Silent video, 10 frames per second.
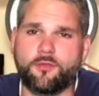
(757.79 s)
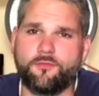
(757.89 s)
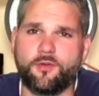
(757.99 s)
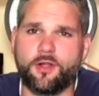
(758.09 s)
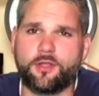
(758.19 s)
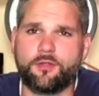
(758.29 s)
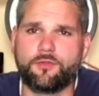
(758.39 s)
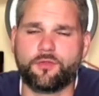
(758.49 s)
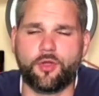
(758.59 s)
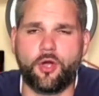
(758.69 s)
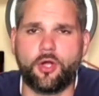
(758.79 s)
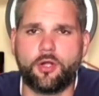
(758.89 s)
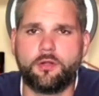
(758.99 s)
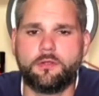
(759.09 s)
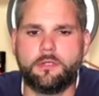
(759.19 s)
it's a very good
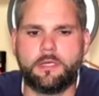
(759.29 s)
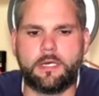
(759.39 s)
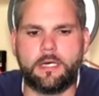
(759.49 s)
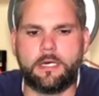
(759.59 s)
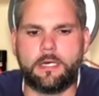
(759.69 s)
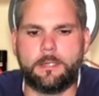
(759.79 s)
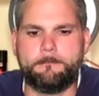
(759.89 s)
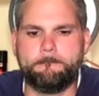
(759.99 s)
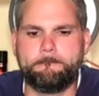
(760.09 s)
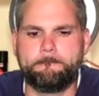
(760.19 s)
cigar. A